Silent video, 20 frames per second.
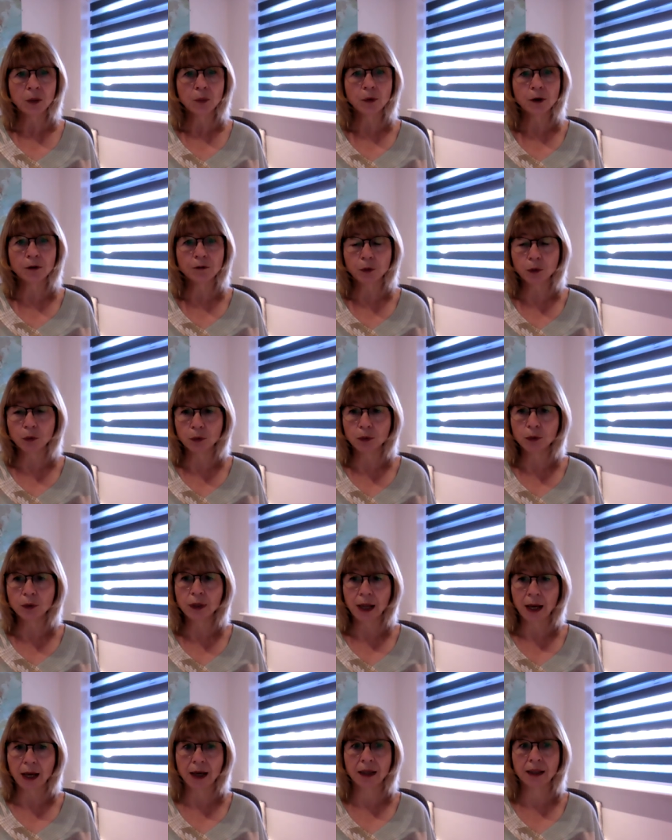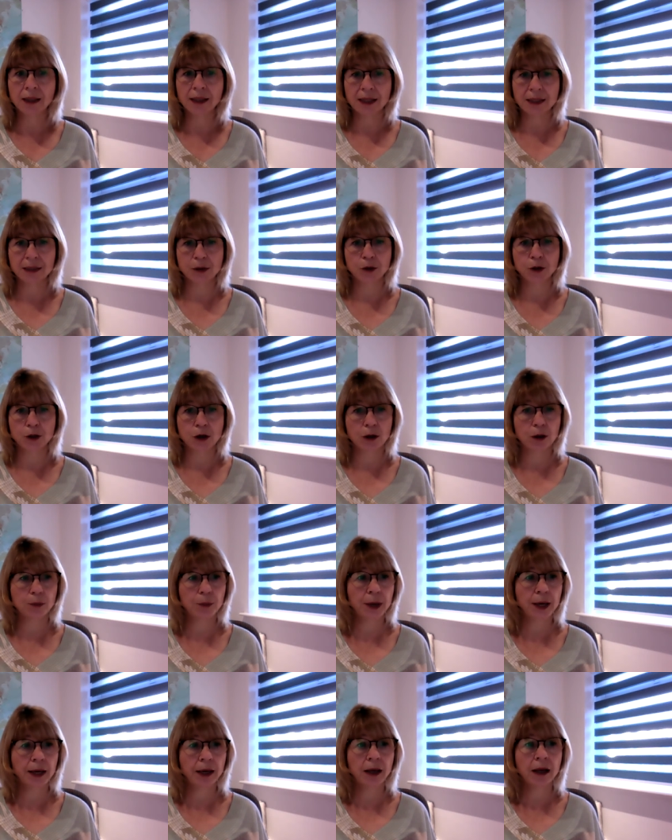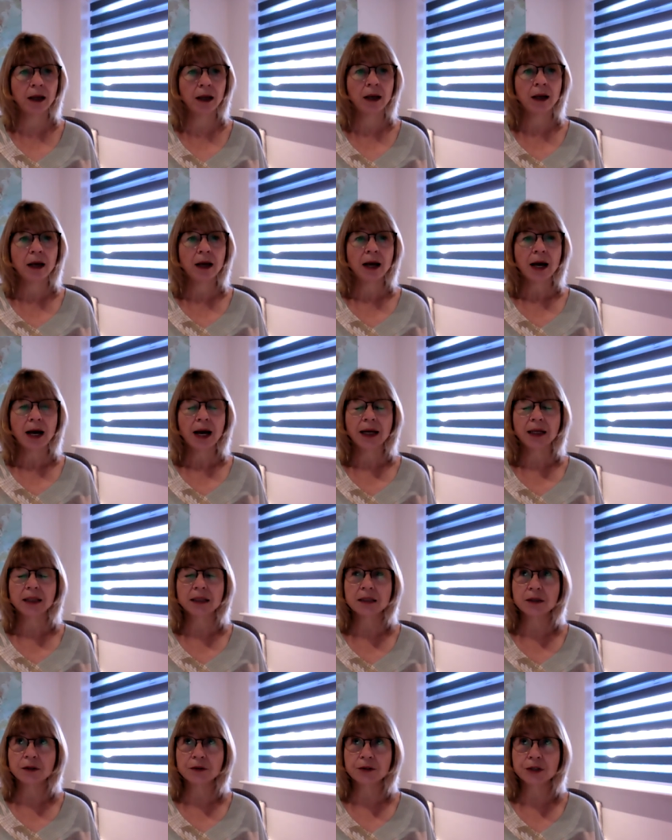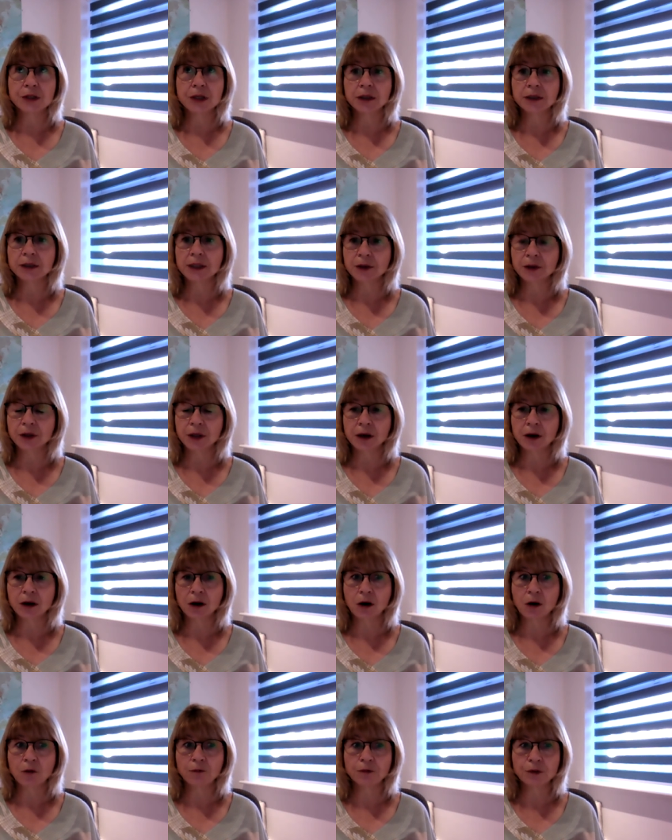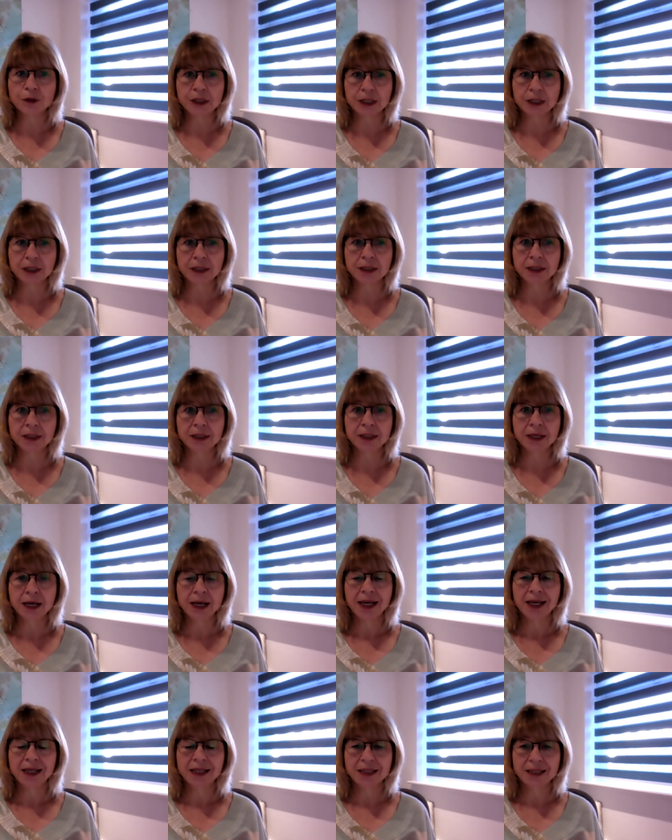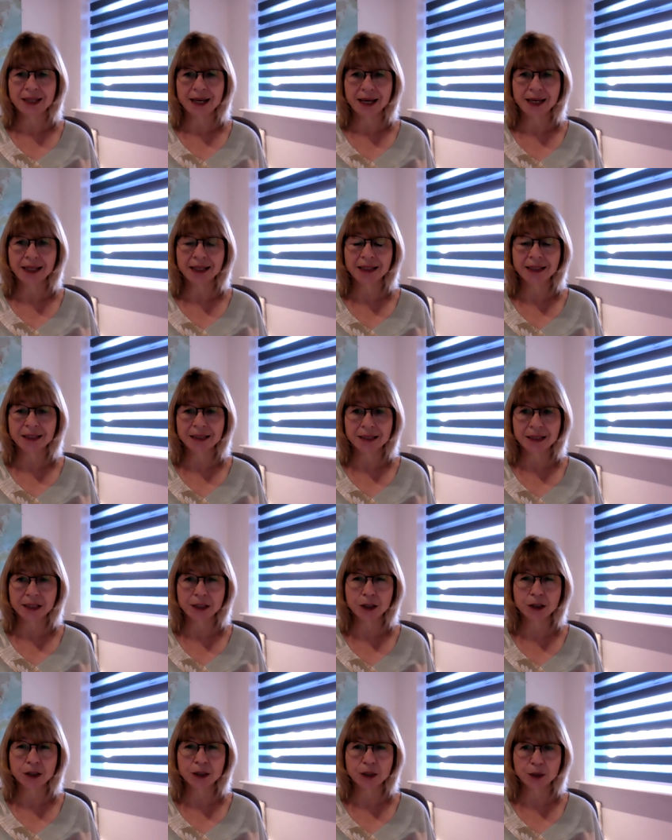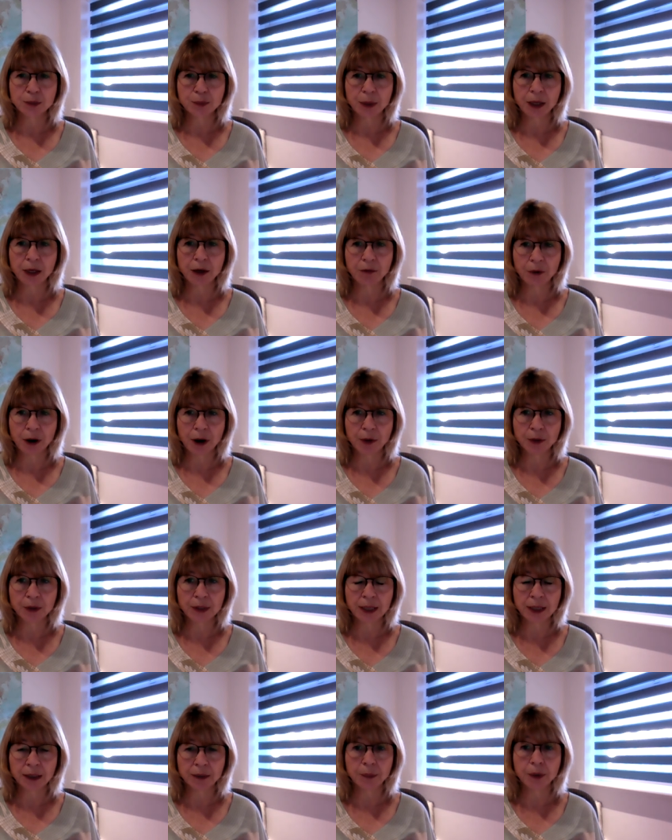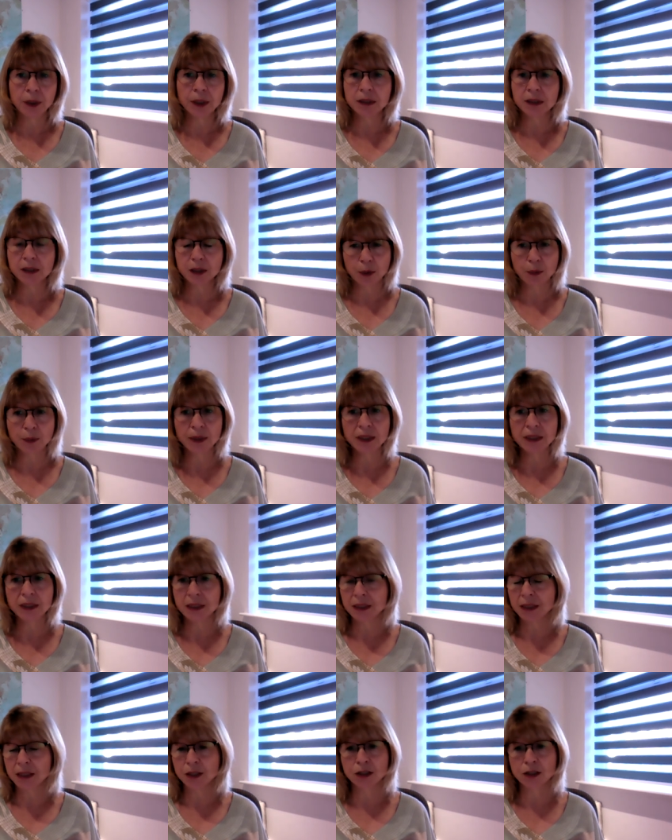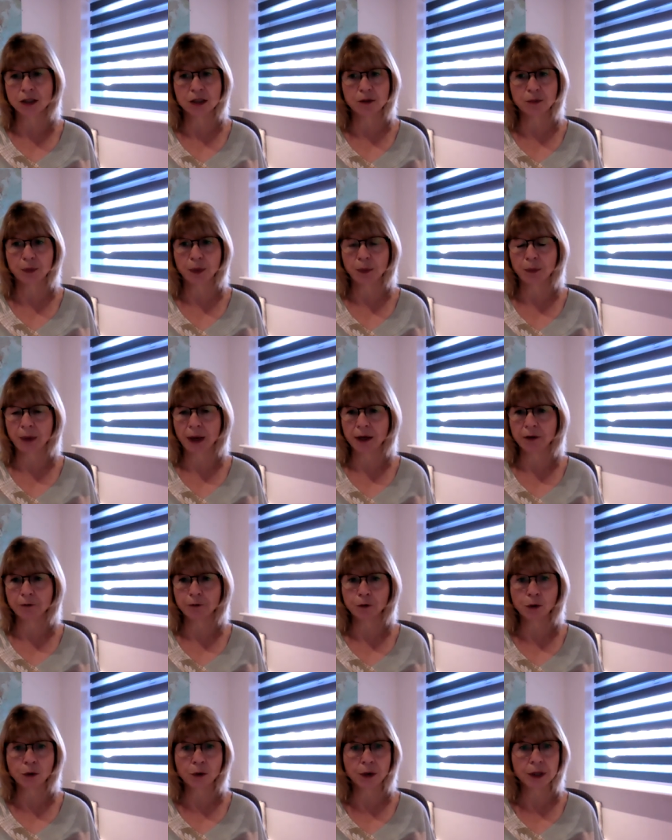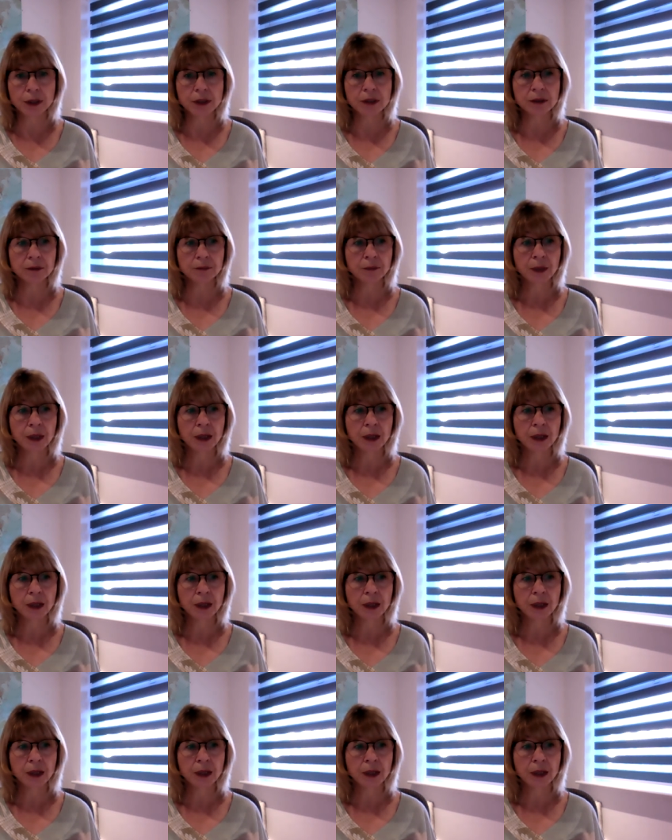We've all had less autonomy, and as a result, I think our confidence in taking decisions has been eroded because so many decisions have been made for us.